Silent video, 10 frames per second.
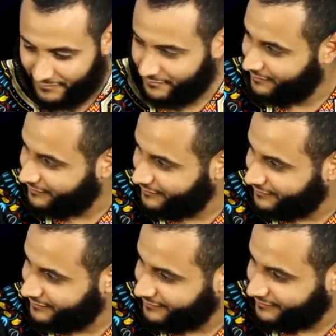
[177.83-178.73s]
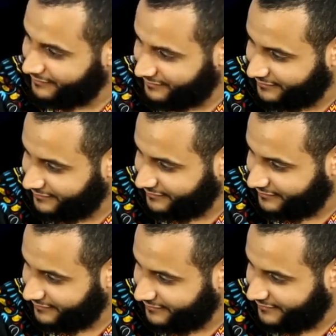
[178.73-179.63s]

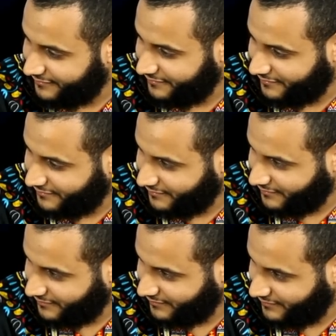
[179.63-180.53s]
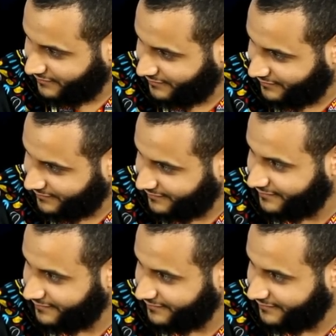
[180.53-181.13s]
The person shown says nothing.